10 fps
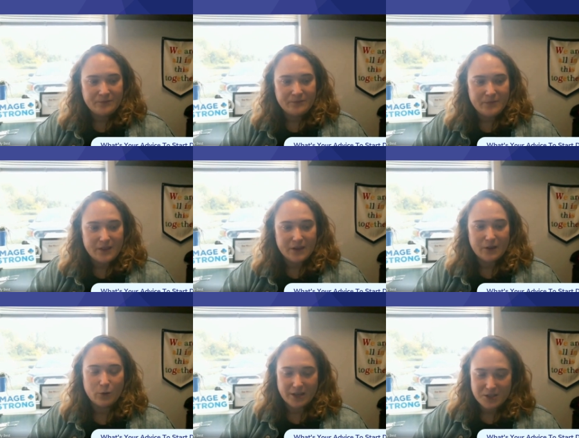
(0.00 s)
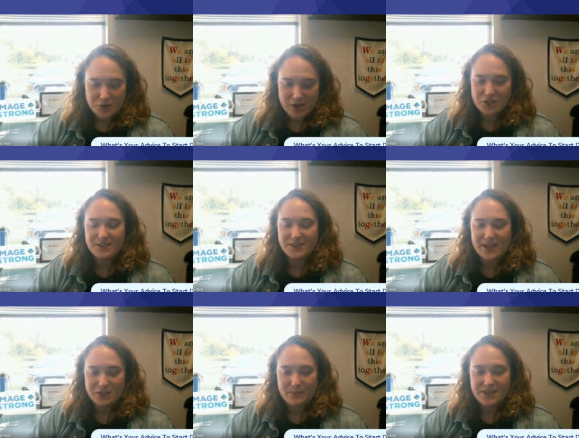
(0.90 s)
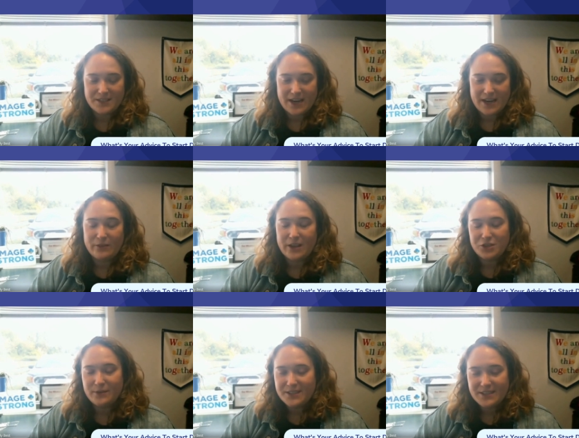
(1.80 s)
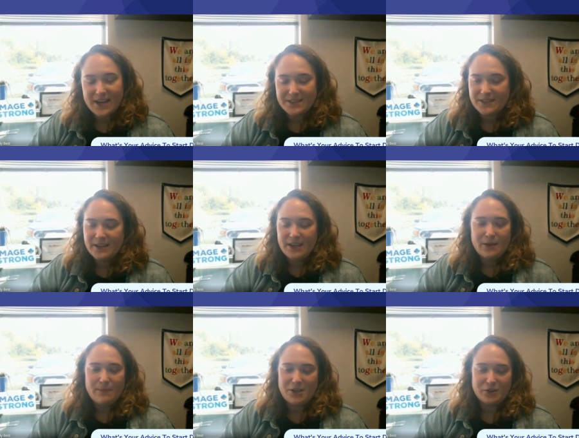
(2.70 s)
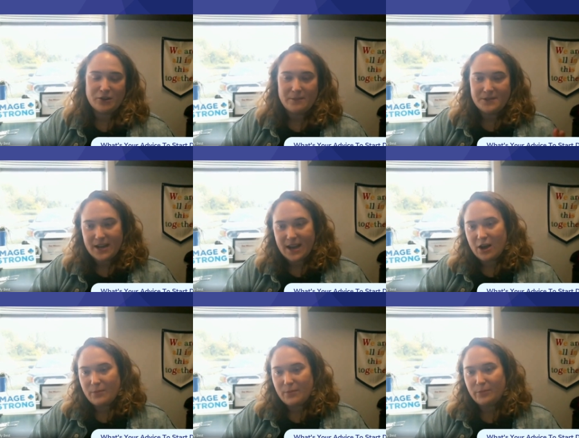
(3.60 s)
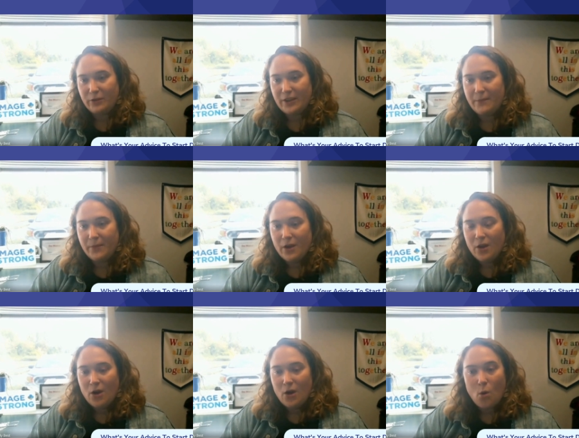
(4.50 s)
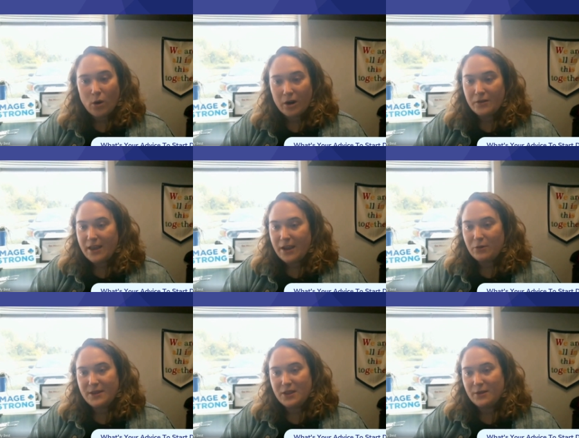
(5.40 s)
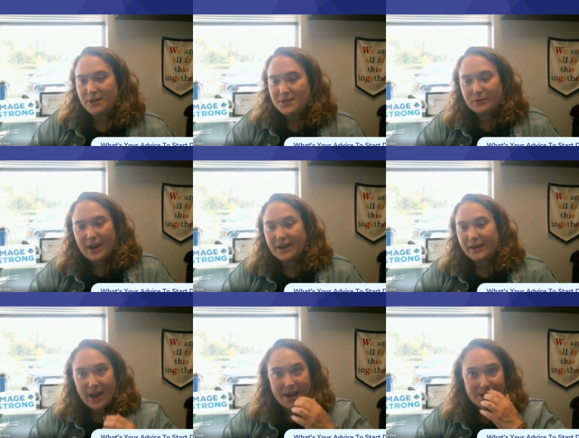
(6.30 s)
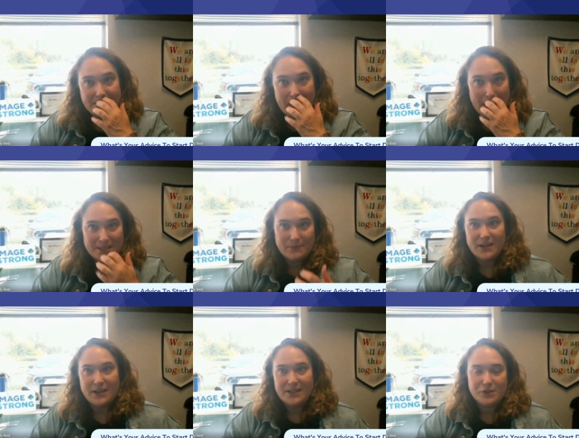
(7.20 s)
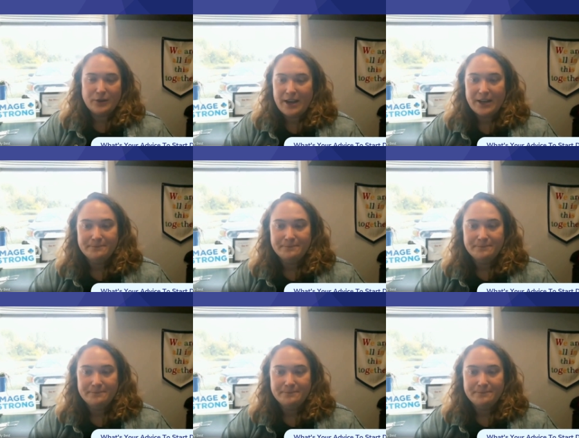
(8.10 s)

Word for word: the work instructions, SOPs together that do exist, make sure they're up to date, help upload them, or they would be the ones to recognize that something needs created.